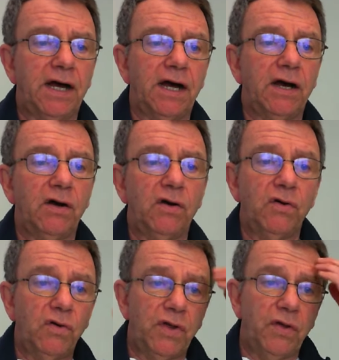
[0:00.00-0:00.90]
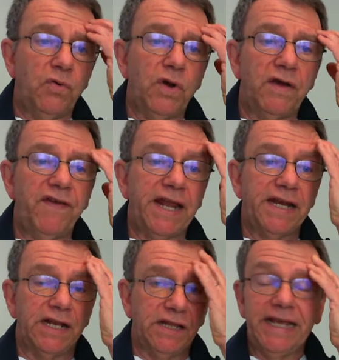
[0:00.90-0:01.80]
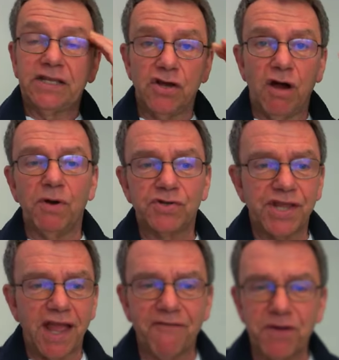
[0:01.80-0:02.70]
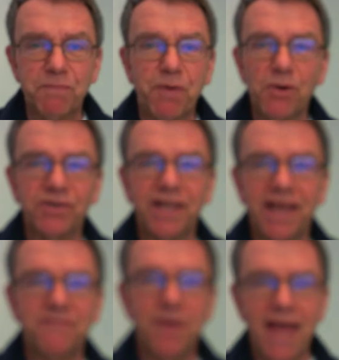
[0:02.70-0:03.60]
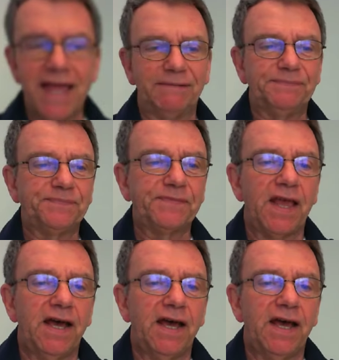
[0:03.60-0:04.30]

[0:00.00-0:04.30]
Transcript: who have added a link to almost every post they have made.